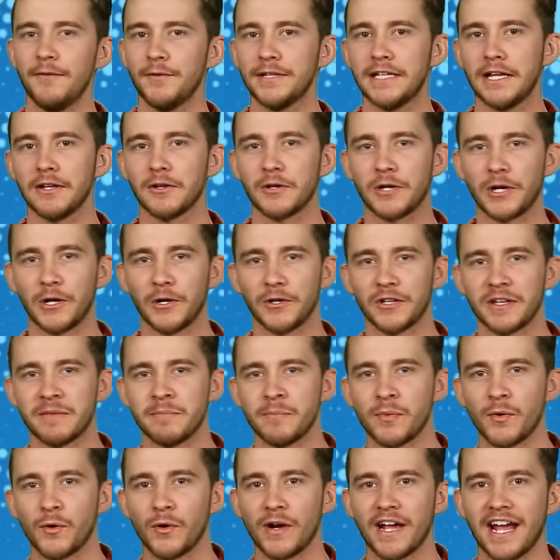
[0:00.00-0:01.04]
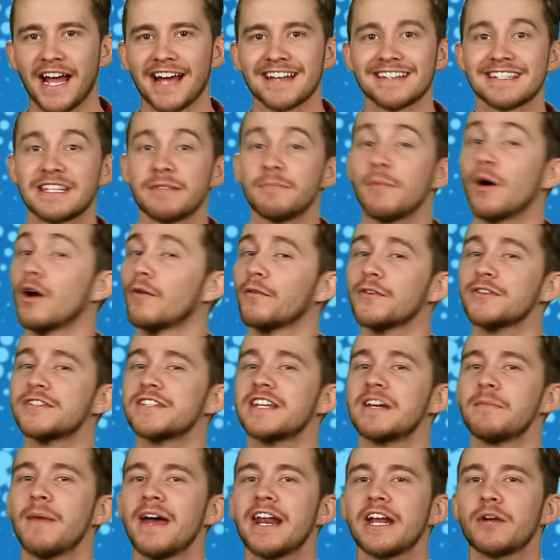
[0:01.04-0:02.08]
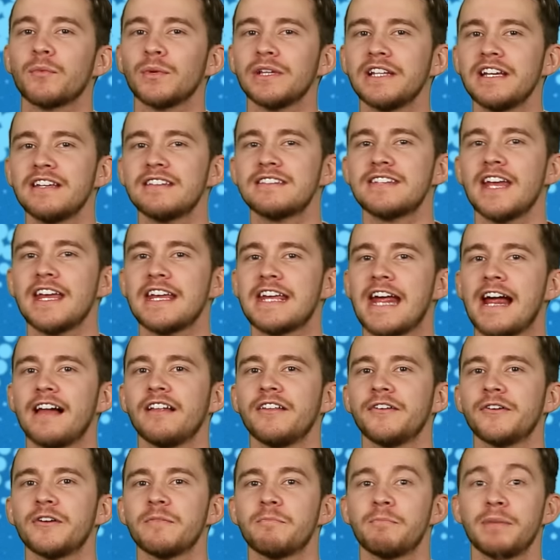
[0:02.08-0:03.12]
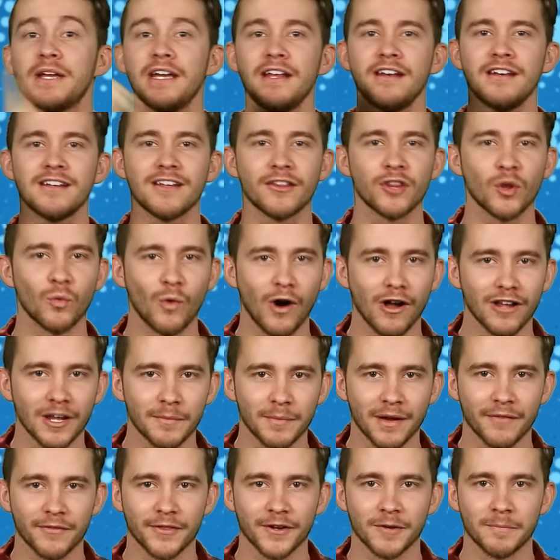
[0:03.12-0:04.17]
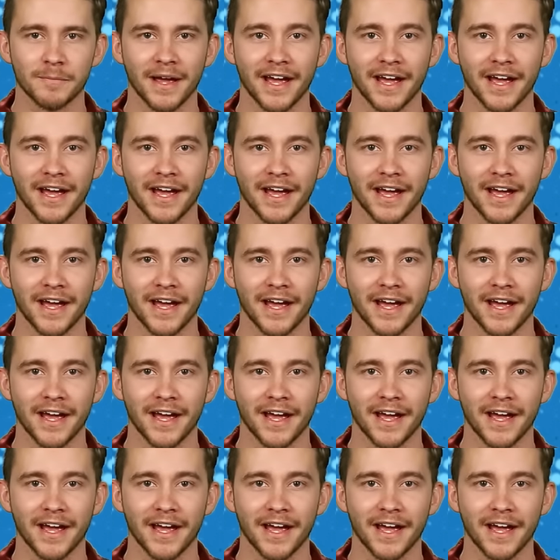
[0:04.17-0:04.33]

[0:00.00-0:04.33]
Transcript: Every little girl and boy has the Marvel Cinematic Release Day calendar pinned on the wall above their